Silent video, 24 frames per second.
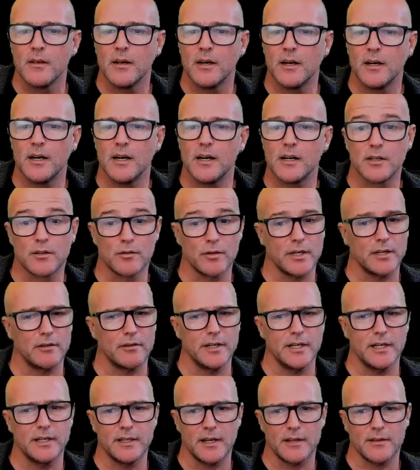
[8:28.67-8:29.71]

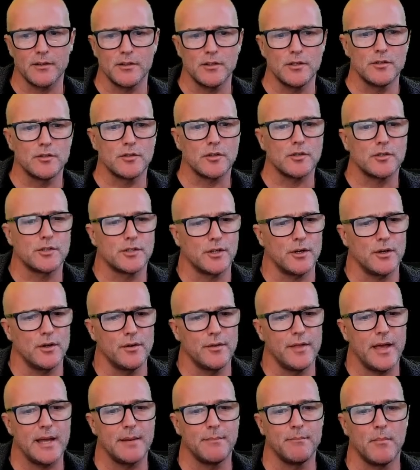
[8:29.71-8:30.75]
Gregory and others
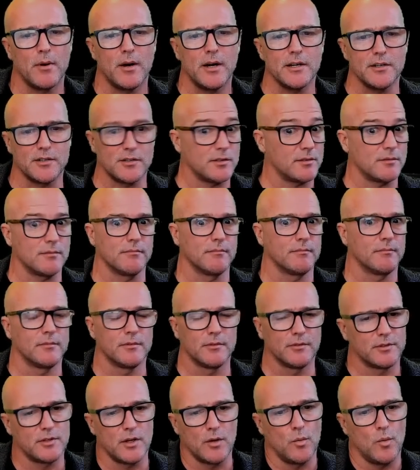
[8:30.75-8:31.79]
show that mice,
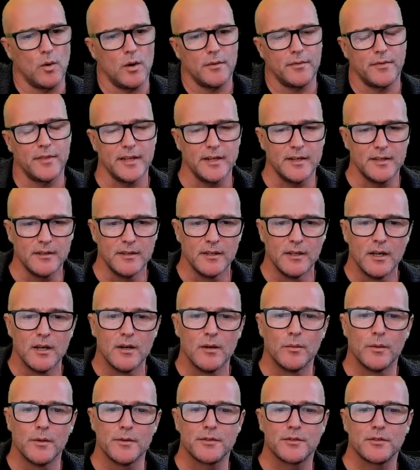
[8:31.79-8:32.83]
so what then,
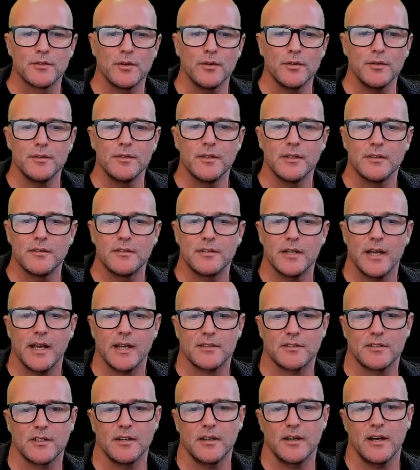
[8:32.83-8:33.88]
with certain
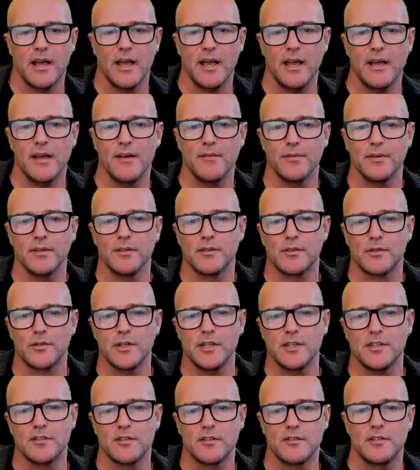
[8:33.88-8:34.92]
taxa have
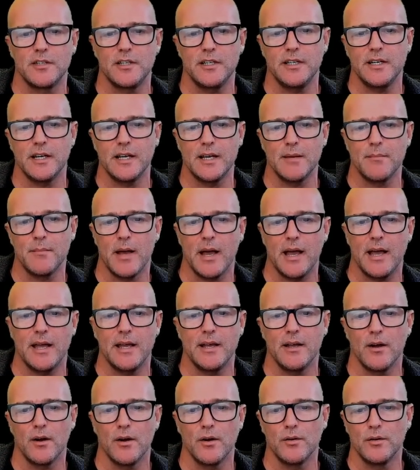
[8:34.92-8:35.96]
increased
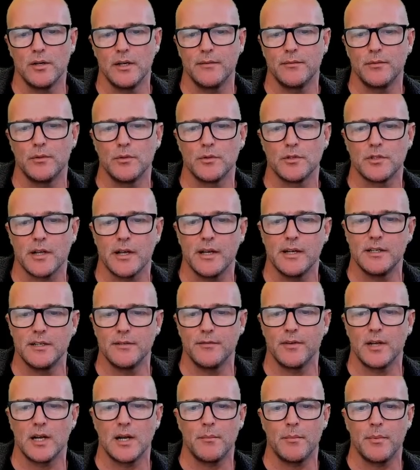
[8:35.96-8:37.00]
TMAO levels and
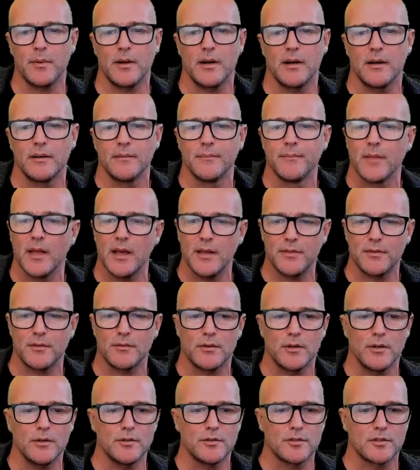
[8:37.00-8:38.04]
develop
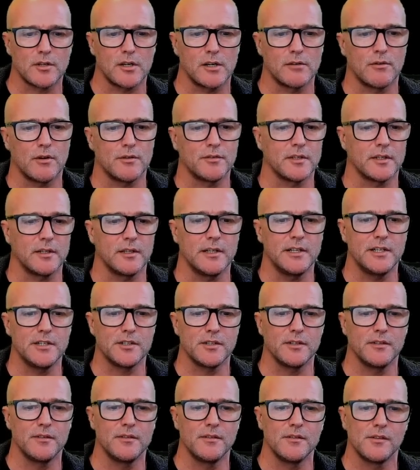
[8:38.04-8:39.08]
atherosclerotic
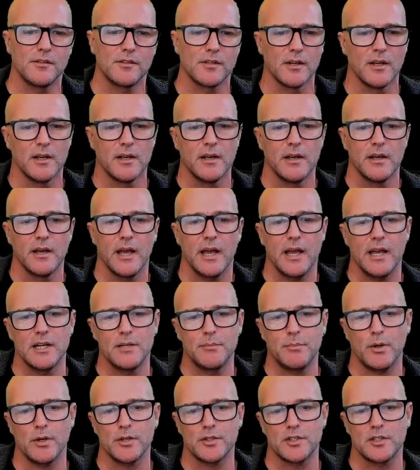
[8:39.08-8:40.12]
lesions,
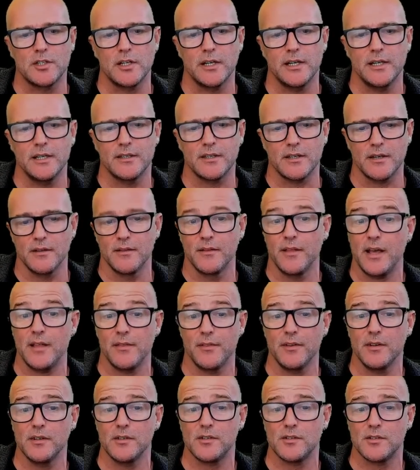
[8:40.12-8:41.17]
and postulate
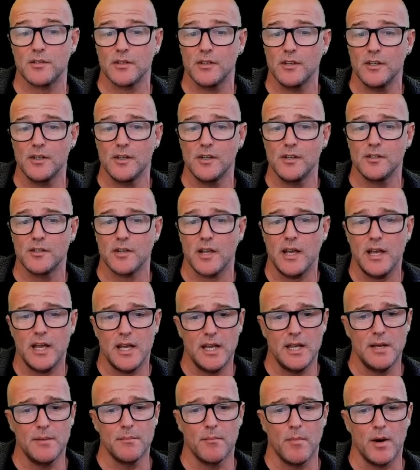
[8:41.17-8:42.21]
that this is
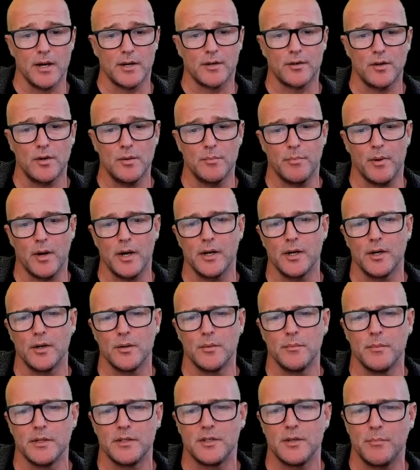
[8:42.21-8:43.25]
a
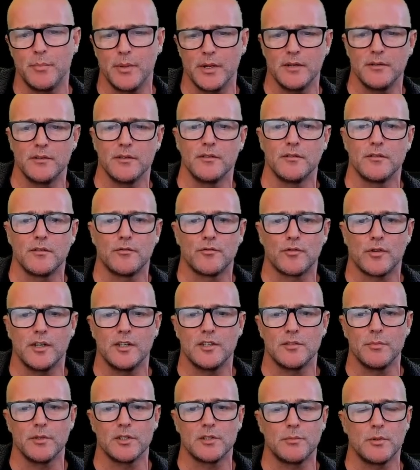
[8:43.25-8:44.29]
microbiome-dependent
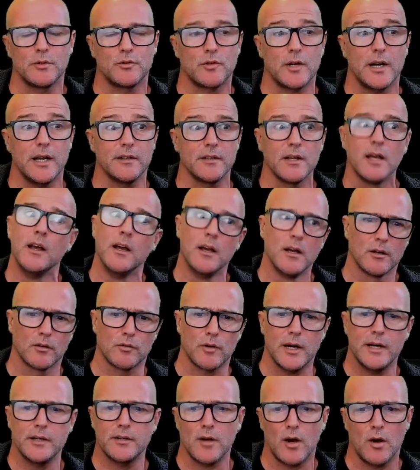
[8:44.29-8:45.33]
transmissible trait.
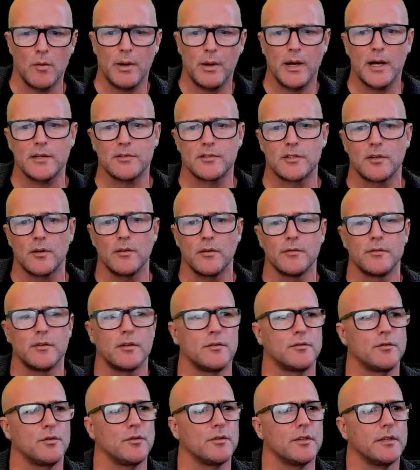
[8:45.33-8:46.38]
Great, I'll pass it
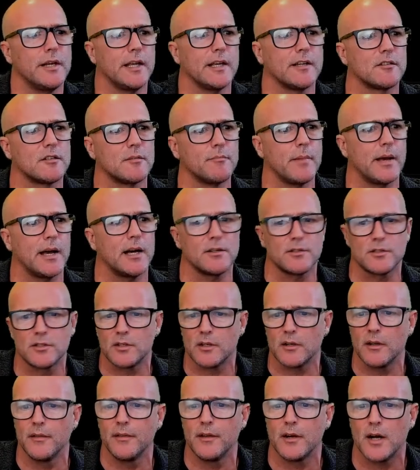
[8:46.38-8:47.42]
on to the next
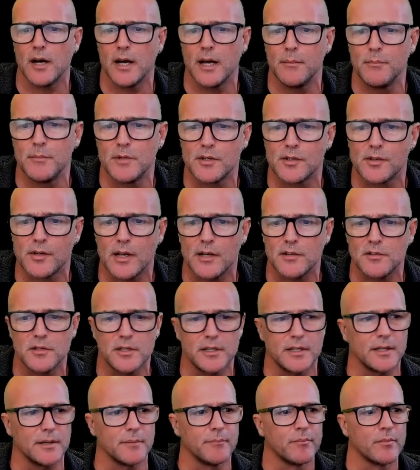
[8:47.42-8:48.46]
mouse that I am
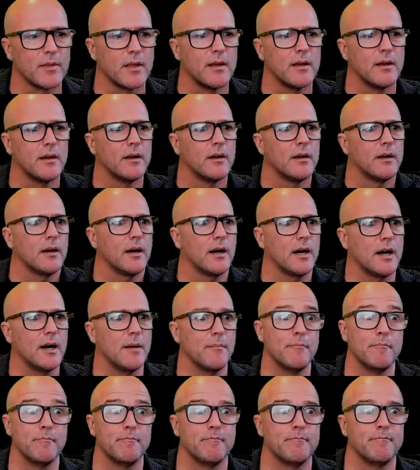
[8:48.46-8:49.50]
discussing
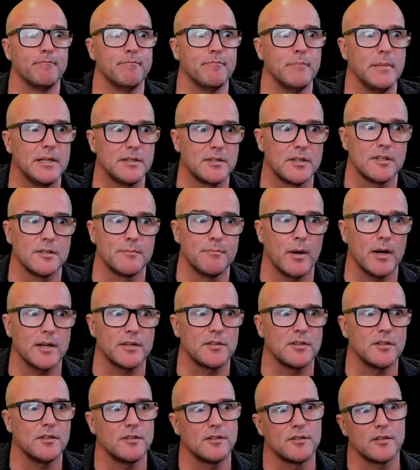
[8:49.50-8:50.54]

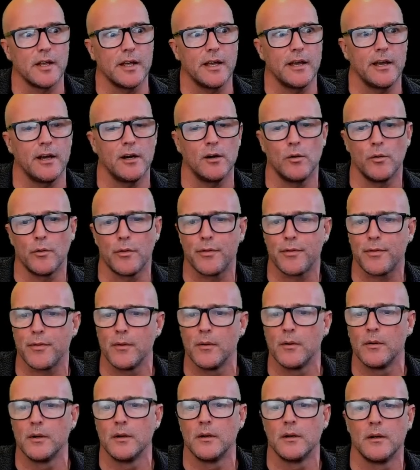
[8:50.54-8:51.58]
mice's
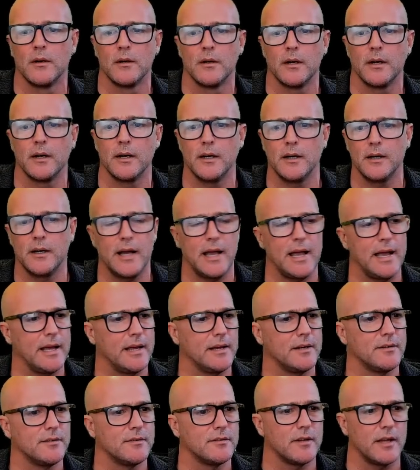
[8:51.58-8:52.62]
health
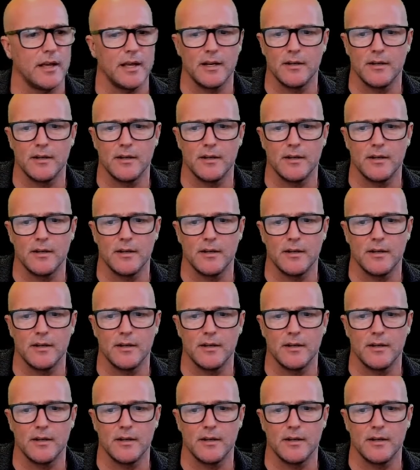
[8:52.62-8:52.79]
and